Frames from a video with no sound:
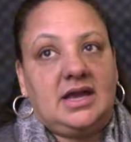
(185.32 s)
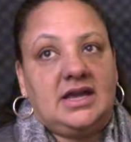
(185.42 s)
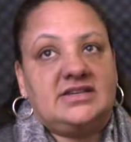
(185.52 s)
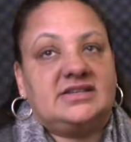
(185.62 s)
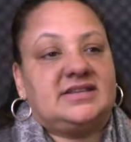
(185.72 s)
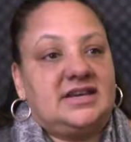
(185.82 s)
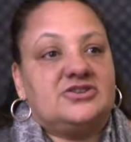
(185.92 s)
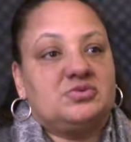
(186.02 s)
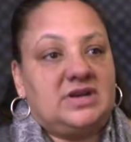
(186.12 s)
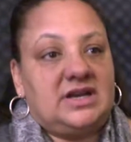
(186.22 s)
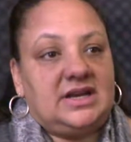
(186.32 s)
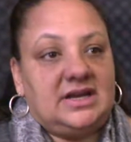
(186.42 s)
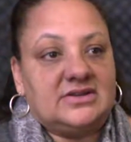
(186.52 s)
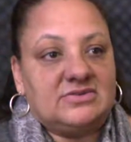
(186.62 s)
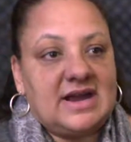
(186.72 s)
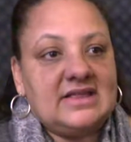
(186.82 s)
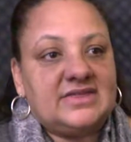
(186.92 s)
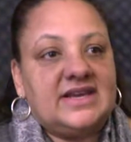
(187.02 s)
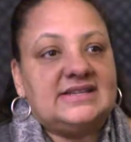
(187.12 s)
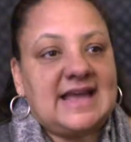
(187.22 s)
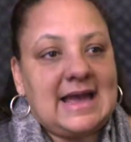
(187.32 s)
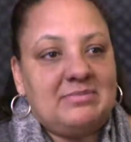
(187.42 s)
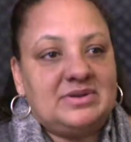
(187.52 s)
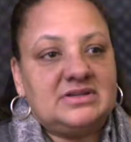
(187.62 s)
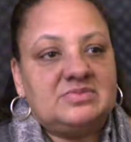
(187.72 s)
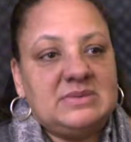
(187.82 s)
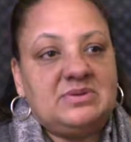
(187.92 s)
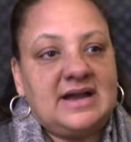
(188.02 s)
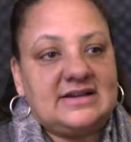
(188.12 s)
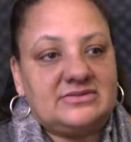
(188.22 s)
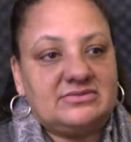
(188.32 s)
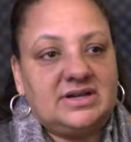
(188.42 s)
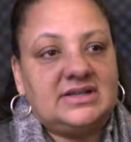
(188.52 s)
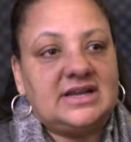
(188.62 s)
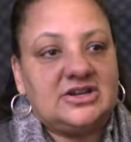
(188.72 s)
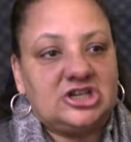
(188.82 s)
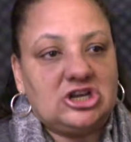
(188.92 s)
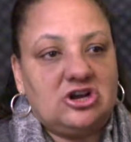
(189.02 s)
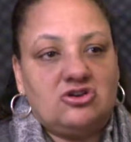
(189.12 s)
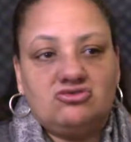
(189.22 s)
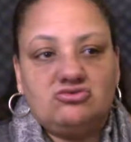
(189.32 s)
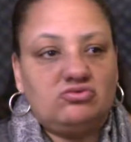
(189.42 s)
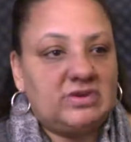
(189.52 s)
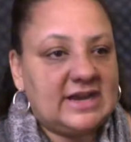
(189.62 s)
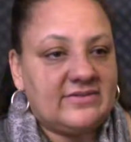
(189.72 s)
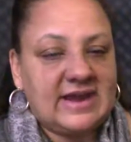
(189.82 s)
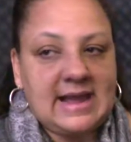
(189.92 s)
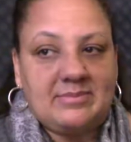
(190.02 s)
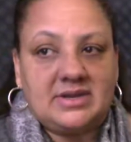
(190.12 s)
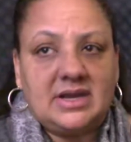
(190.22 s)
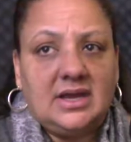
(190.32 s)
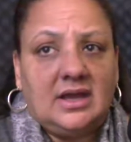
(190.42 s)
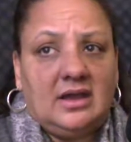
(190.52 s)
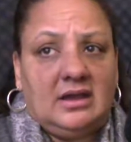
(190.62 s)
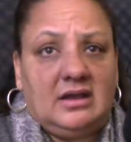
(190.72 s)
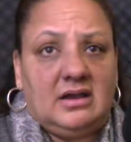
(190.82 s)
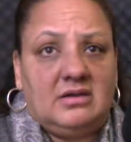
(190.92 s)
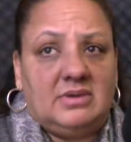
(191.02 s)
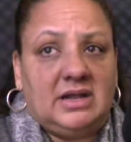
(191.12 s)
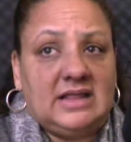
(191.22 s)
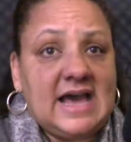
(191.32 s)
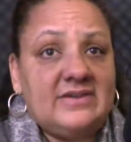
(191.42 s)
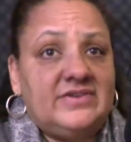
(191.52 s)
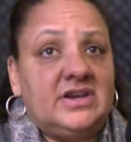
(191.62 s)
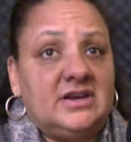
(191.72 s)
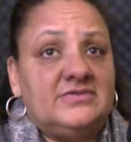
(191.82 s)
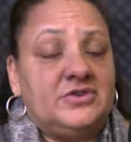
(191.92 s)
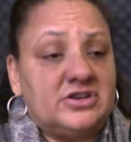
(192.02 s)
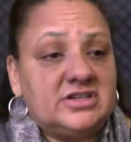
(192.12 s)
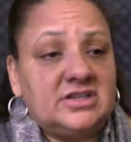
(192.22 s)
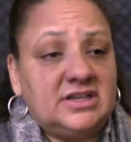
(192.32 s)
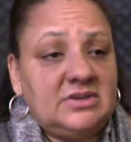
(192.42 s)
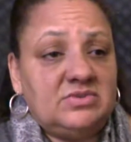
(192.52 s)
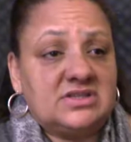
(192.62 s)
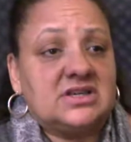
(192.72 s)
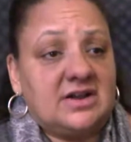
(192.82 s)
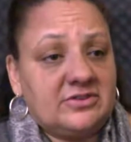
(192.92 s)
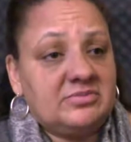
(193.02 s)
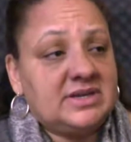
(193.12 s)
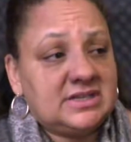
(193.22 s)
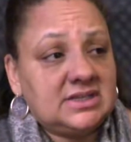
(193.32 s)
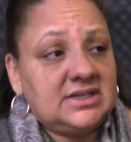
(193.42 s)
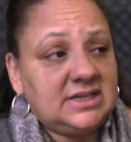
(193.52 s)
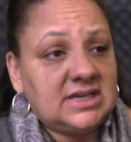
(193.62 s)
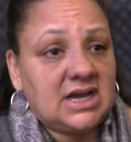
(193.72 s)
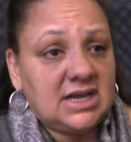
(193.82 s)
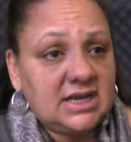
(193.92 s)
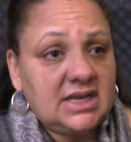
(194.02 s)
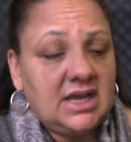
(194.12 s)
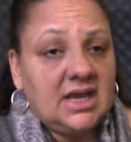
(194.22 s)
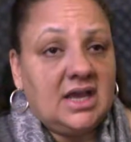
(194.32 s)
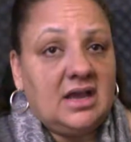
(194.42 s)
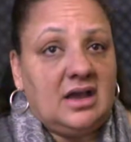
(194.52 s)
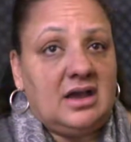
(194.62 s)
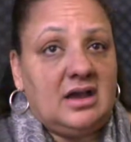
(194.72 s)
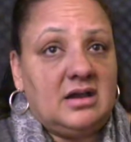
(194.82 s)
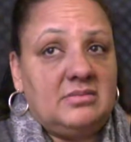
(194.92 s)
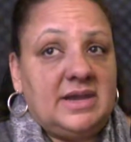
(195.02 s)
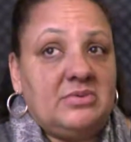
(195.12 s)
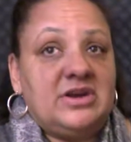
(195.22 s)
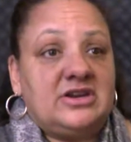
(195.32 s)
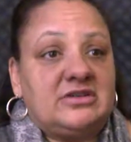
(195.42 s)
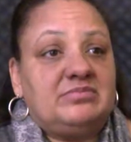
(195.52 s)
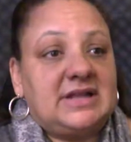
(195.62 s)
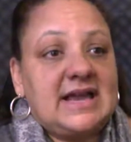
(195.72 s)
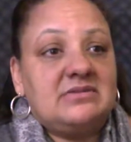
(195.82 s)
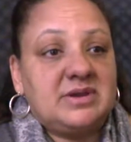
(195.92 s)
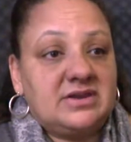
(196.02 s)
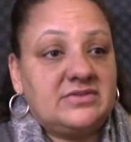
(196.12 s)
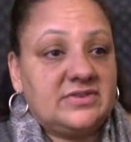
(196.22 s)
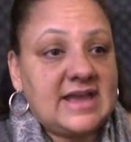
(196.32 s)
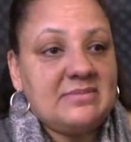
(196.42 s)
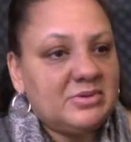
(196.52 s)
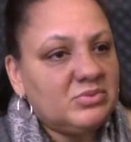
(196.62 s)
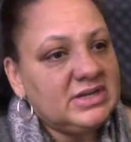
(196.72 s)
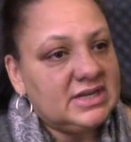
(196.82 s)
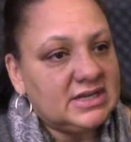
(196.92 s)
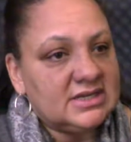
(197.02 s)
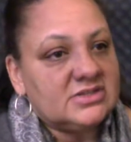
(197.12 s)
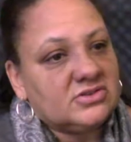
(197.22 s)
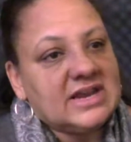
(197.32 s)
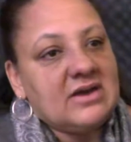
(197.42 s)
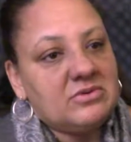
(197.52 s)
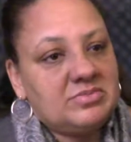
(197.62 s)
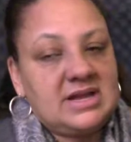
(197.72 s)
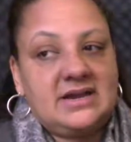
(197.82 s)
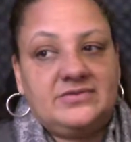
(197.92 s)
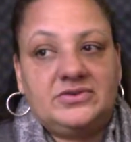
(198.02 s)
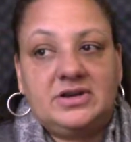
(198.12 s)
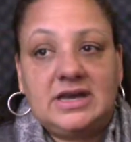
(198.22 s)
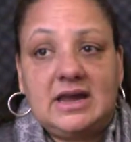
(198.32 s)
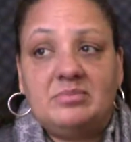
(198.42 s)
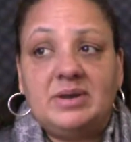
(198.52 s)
It just is what it is, right? Things happened. People had to rent. They couldn't own. Whatever happened. A lot of it, unfortunately, was governmentally done, and we could have planned better for that, but we didn't. So now we're planning for it now.